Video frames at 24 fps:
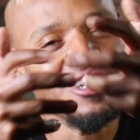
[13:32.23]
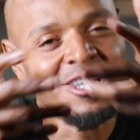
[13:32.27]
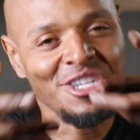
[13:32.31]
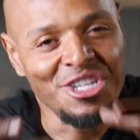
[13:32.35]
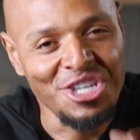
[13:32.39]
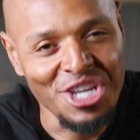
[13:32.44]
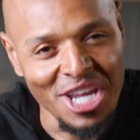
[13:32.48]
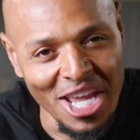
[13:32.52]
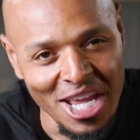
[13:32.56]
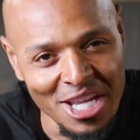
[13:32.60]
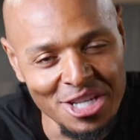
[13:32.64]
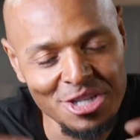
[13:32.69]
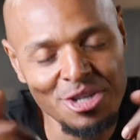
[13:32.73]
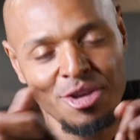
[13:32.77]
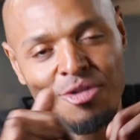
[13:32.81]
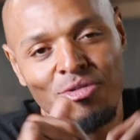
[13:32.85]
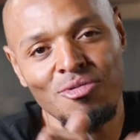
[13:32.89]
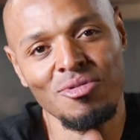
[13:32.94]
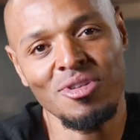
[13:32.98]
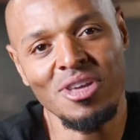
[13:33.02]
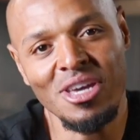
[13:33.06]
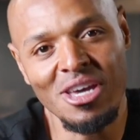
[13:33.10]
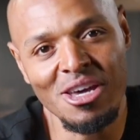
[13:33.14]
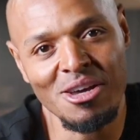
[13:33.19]
A Change
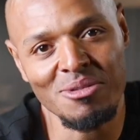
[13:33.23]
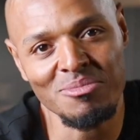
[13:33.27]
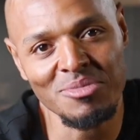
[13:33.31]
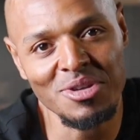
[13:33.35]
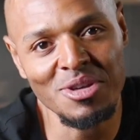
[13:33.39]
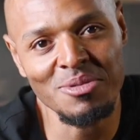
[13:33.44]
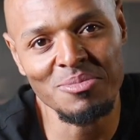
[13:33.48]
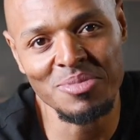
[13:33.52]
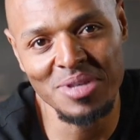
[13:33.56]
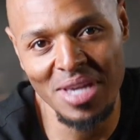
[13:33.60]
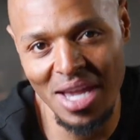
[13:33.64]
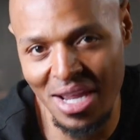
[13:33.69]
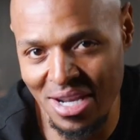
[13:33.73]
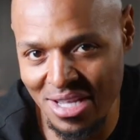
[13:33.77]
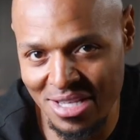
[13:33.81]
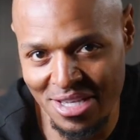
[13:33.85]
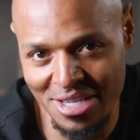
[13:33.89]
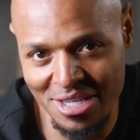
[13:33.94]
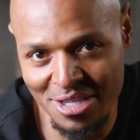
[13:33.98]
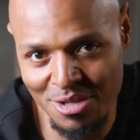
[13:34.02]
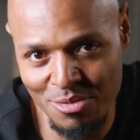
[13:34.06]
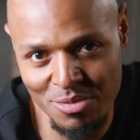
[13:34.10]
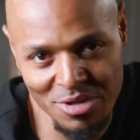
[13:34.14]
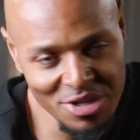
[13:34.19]
Gonna Come comes out of
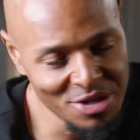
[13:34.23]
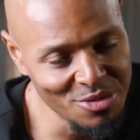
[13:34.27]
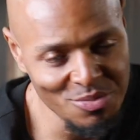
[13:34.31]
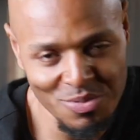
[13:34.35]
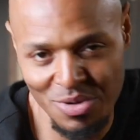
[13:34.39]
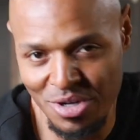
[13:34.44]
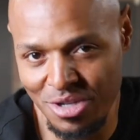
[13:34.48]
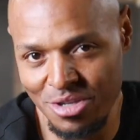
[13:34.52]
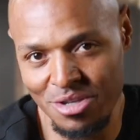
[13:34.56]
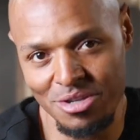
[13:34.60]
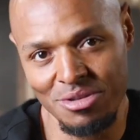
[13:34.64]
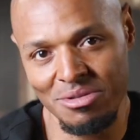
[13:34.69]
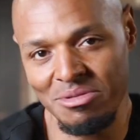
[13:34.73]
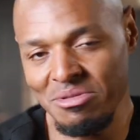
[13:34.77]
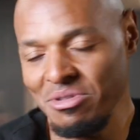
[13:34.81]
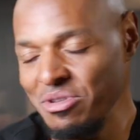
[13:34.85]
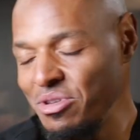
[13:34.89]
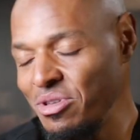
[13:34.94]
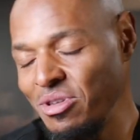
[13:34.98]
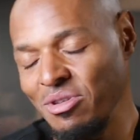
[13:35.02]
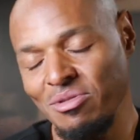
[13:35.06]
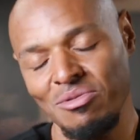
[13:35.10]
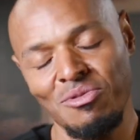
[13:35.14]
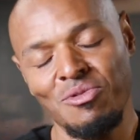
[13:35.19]
this, which is one of the,
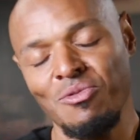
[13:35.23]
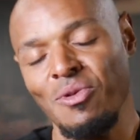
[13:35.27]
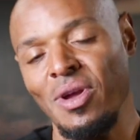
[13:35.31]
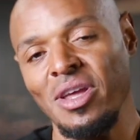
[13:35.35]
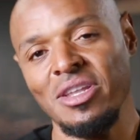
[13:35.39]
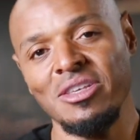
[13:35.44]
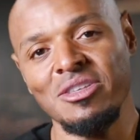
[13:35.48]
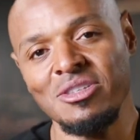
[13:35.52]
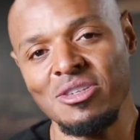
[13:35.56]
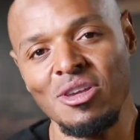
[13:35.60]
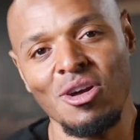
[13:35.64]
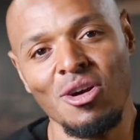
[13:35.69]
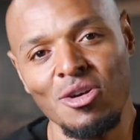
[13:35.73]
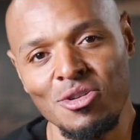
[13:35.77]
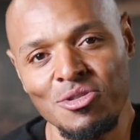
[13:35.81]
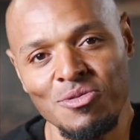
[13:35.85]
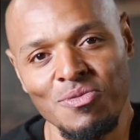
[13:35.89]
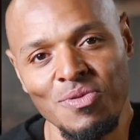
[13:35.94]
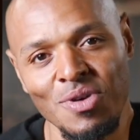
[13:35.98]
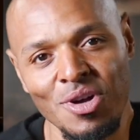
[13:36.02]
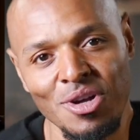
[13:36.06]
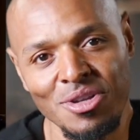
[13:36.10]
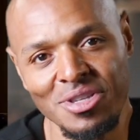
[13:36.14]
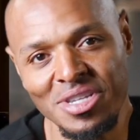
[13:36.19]
you know, greatest songs
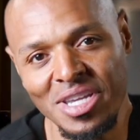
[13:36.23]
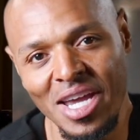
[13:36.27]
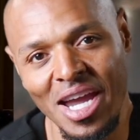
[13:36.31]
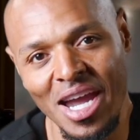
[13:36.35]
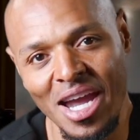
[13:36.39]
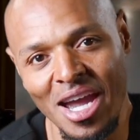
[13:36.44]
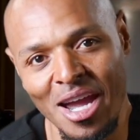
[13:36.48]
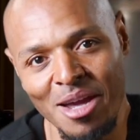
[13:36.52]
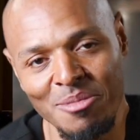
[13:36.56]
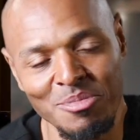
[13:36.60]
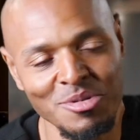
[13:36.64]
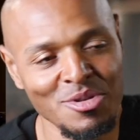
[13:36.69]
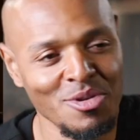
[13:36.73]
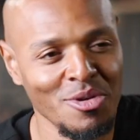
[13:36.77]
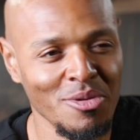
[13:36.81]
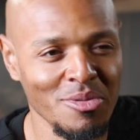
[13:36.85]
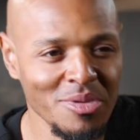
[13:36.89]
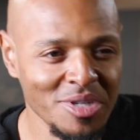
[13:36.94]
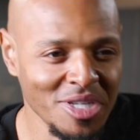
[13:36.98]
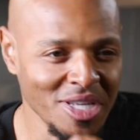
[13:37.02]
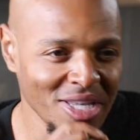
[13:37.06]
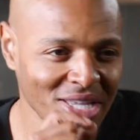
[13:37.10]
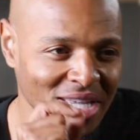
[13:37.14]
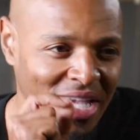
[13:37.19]
of all time. So it
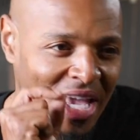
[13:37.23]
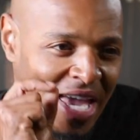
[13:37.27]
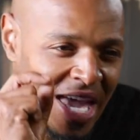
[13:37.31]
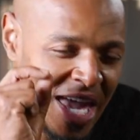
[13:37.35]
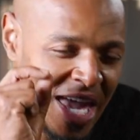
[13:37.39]
was just,